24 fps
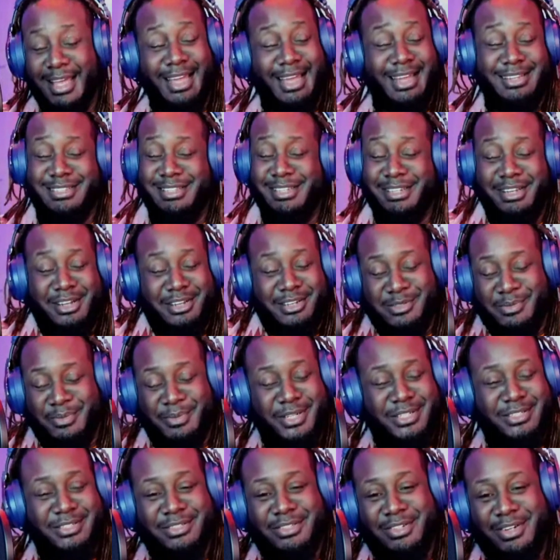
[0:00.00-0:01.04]
I gotta send y'all this
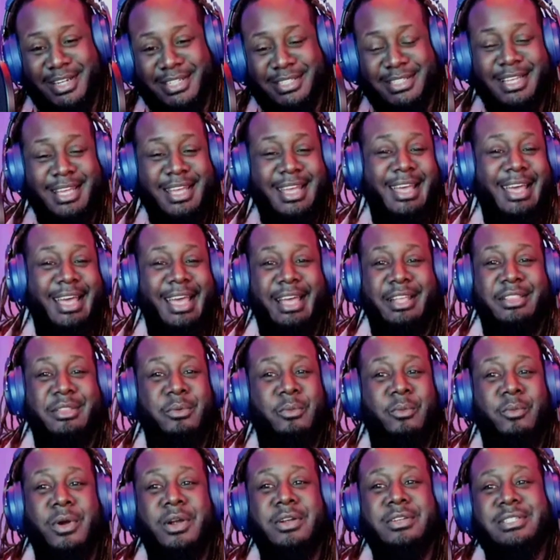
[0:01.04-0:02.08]
picture. It's crazy. I had
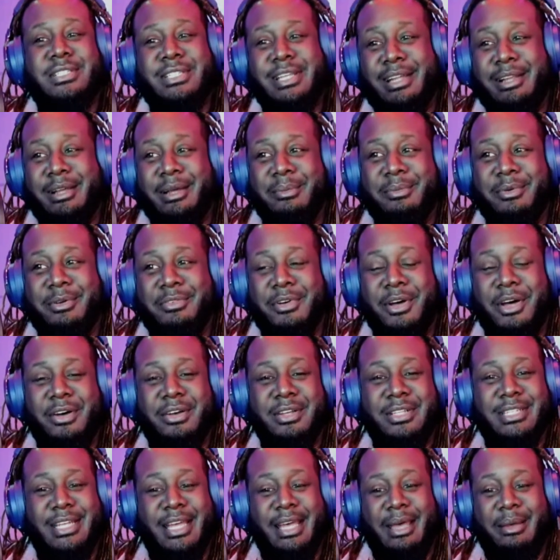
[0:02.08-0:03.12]
Please the worst do. setup of
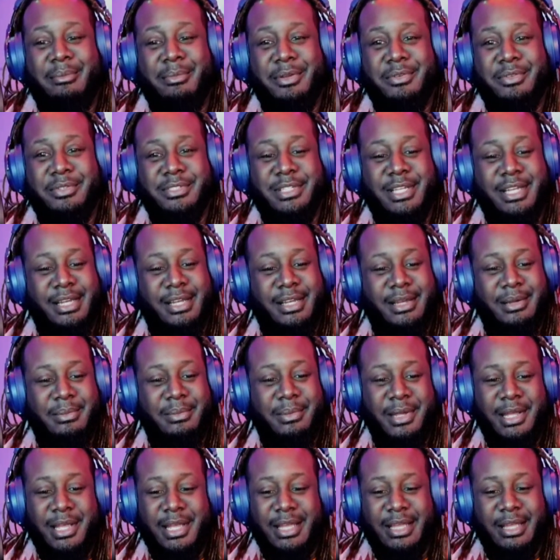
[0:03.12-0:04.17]
all time. It was uh,
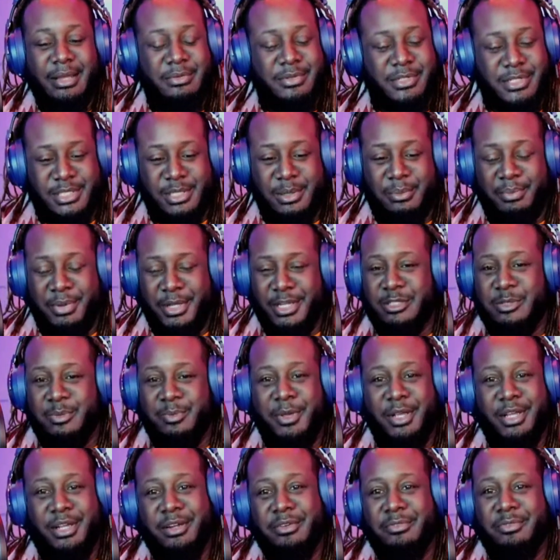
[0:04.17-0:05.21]
it was just a big
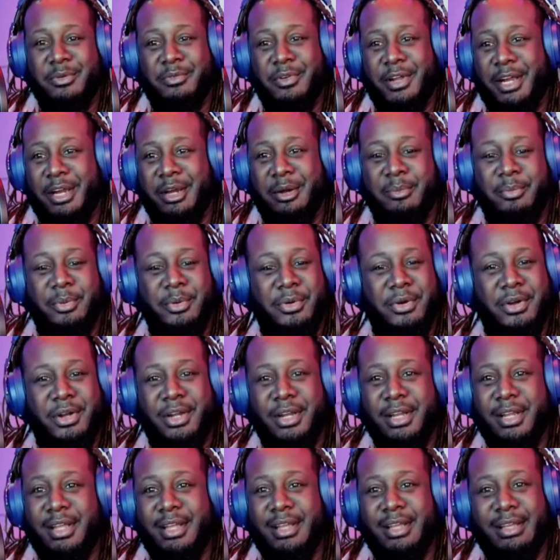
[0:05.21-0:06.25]
speaker from the airport.